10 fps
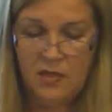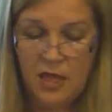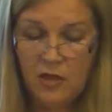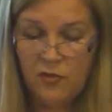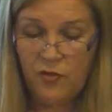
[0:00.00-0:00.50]

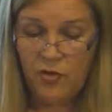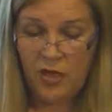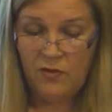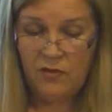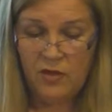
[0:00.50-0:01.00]
Thank you for
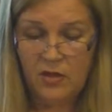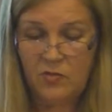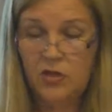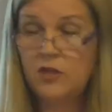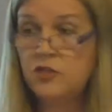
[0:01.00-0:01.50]
having
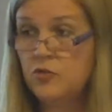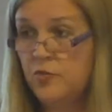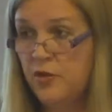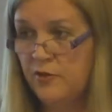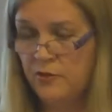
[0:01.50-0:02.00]
come here to
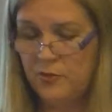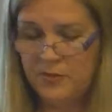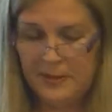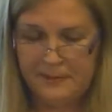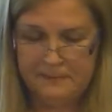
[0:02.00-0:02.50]
pray for
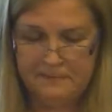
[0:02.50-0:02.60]
me.